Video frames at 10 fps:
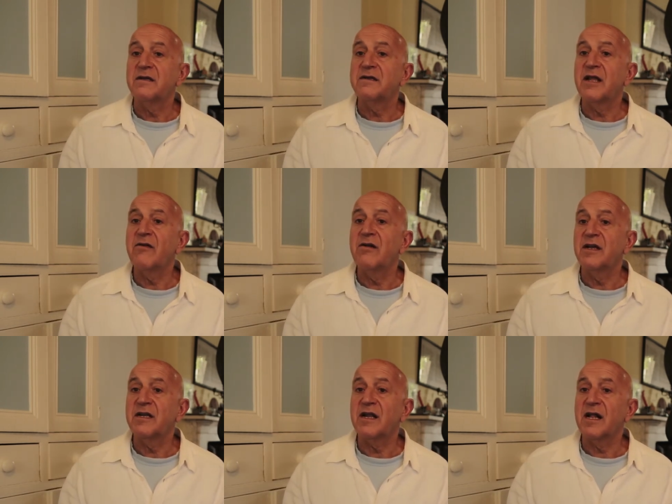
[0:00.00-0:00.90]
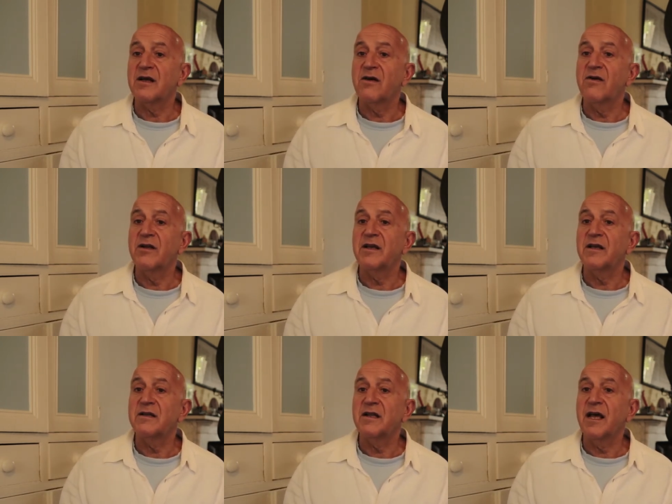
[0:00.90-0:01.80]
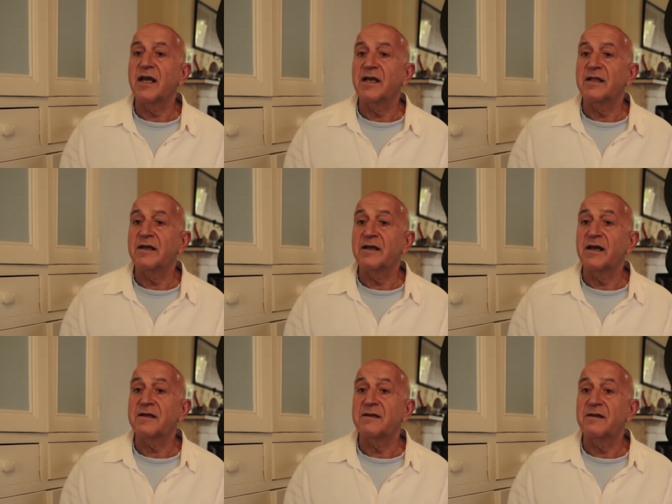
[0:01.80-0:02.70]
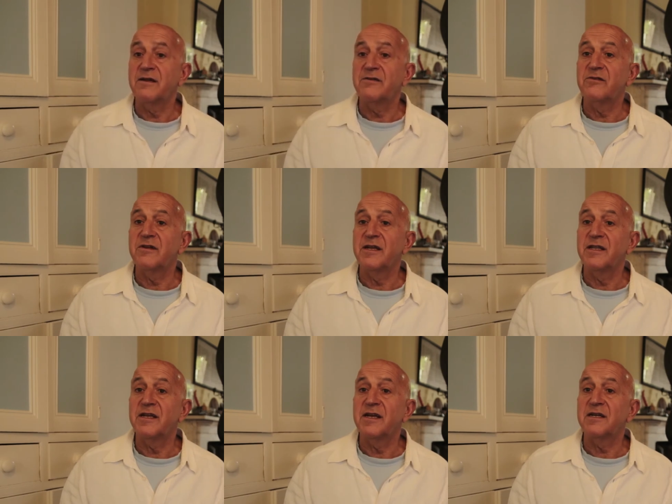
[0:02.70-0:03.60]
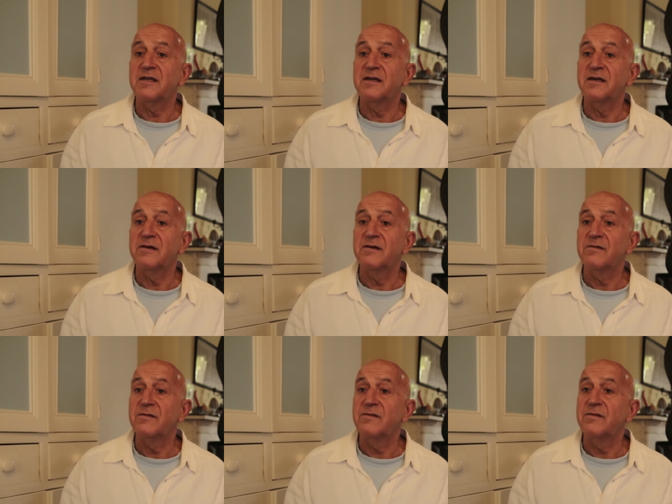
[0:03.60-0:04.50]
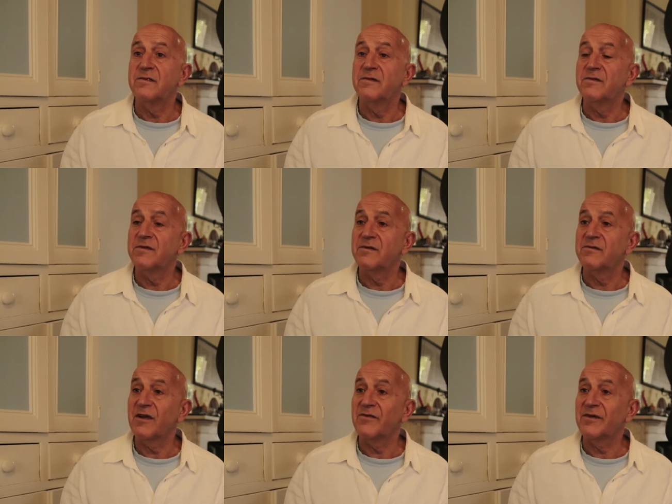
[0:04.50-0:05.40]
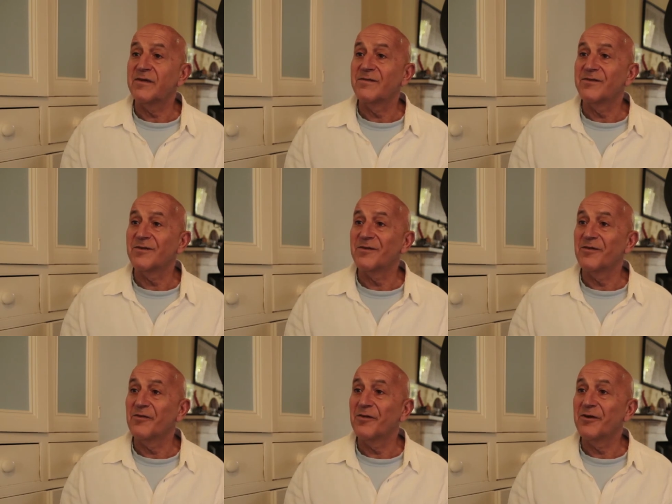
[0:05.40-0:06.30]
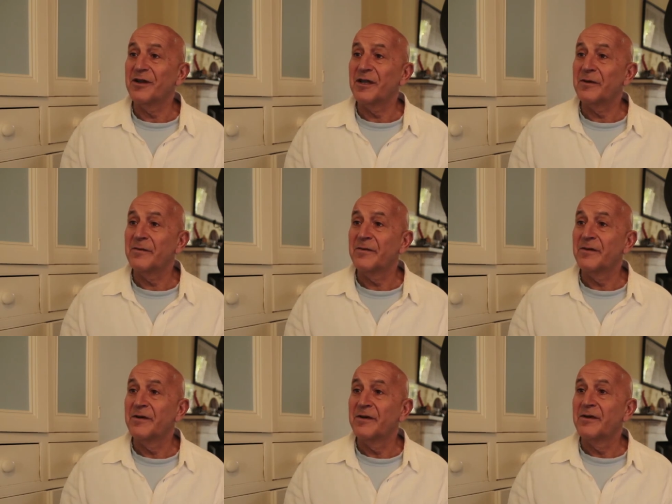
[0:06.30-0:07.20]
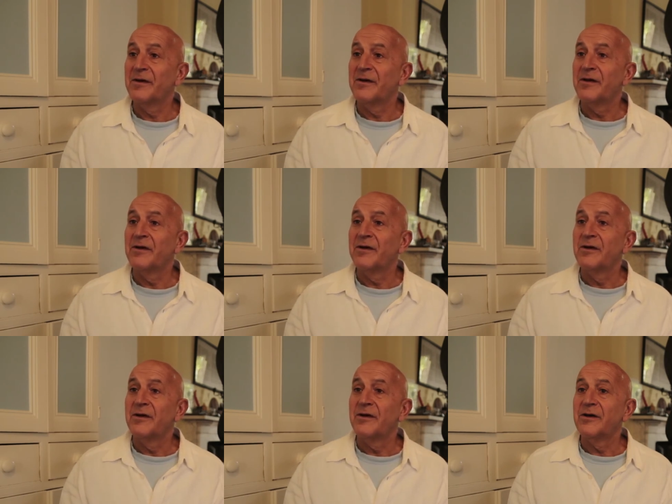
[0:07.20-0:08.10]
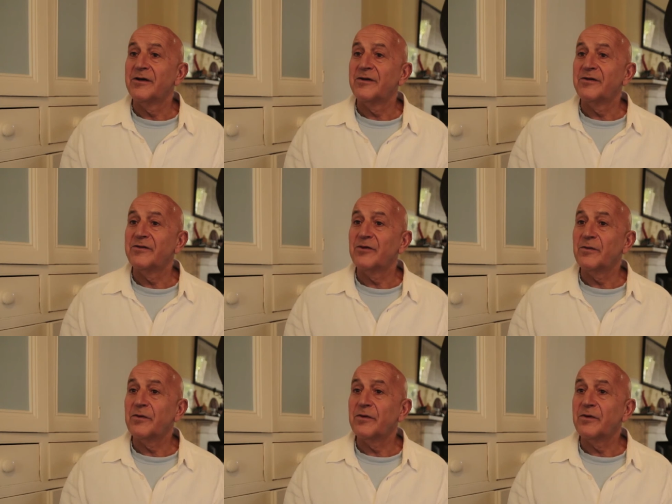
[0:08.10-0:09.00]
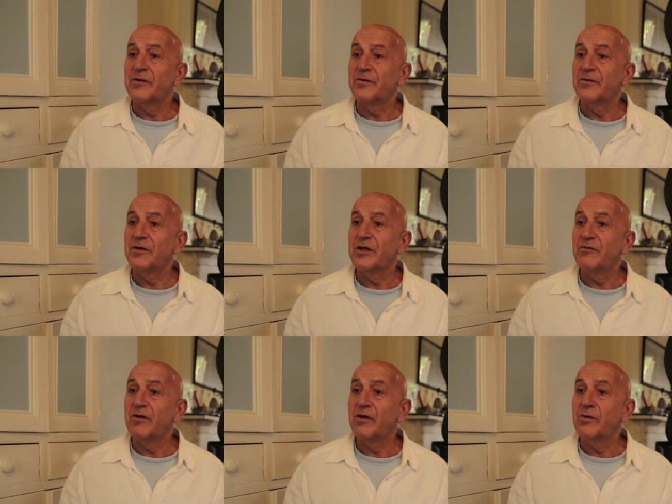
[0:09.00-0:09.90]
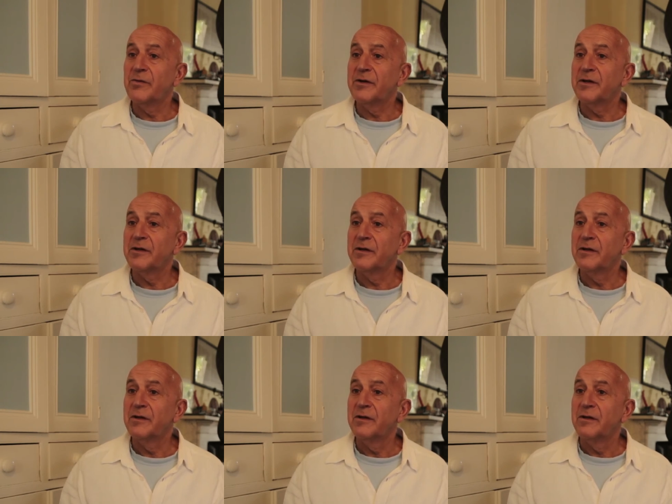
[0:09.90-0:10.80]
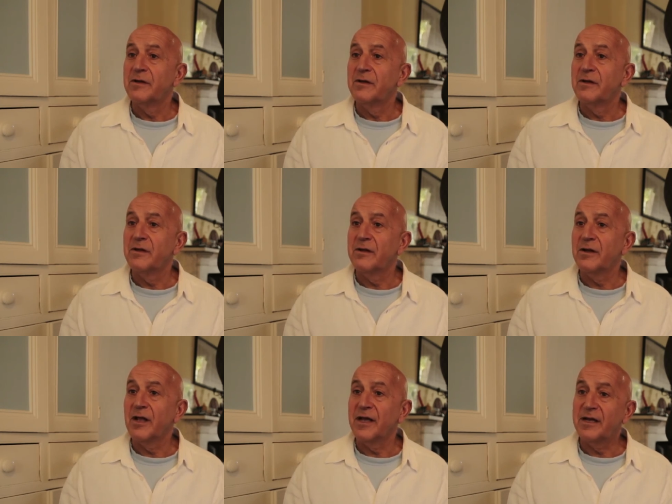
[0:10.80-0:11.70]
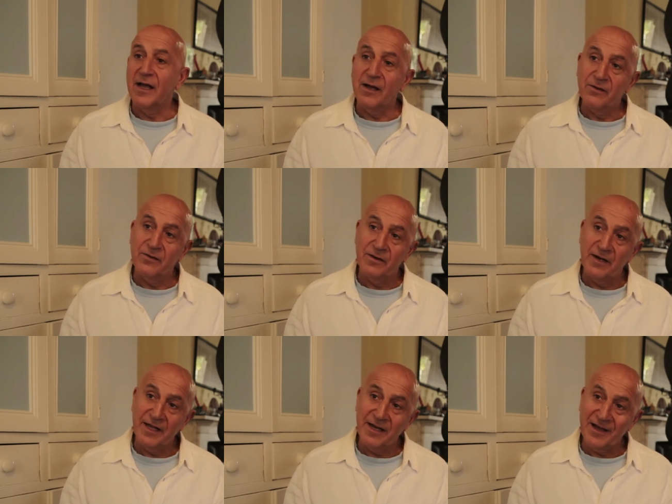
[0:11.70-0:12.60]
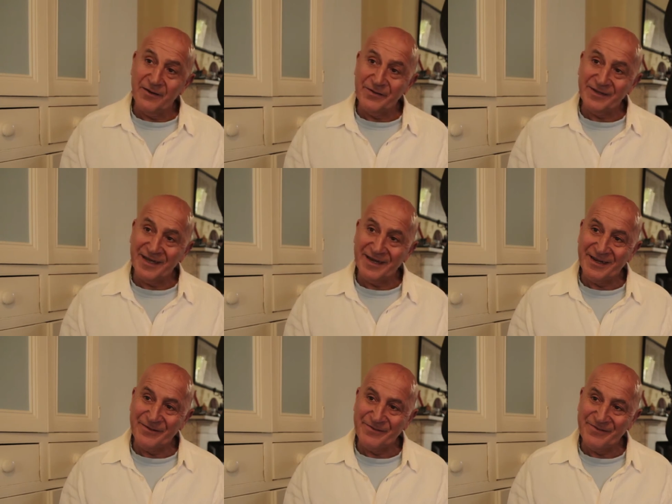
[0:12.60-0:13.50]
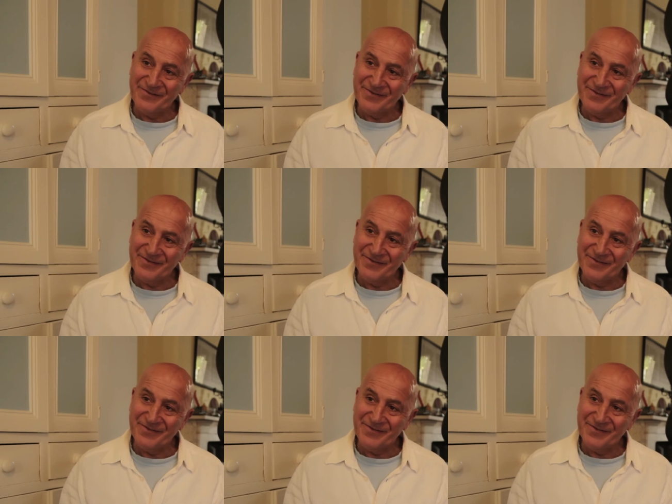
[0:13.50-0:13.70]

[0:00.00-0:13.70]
derelict alcoholic lying in the gutter, literally in the gutter, with the traffic sort of avoiding him. And Trungpa, fully robed, lay down beside him